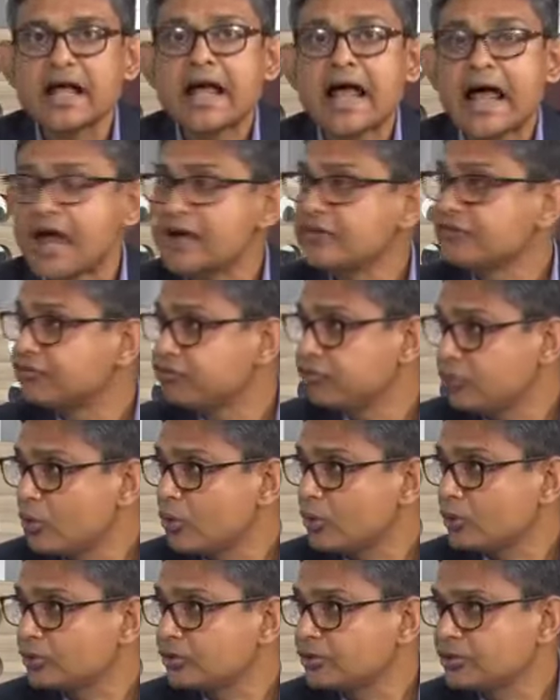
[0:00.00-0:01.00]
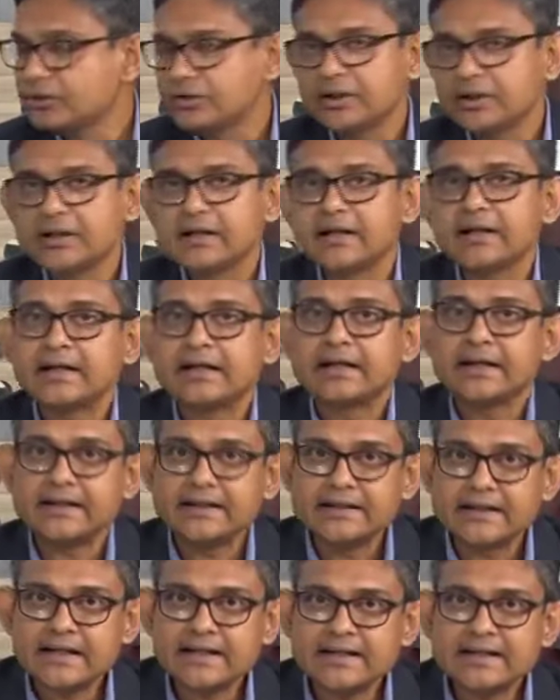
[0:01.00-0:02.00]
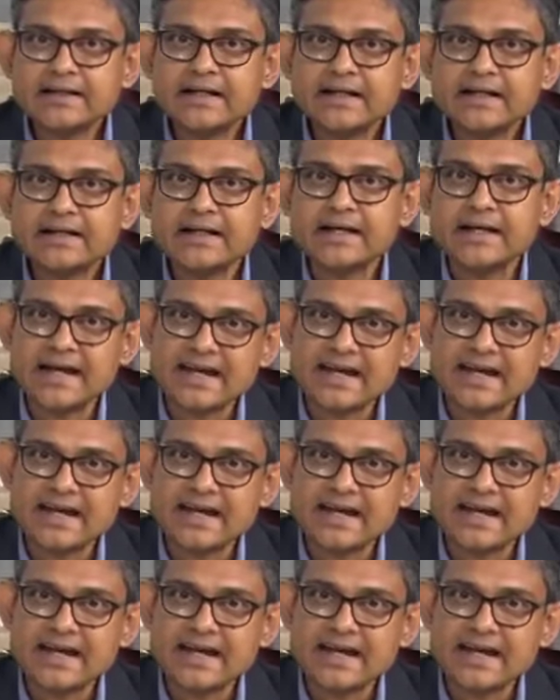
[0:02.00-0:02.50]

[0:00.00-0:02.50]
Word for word: And fourth, idaninkale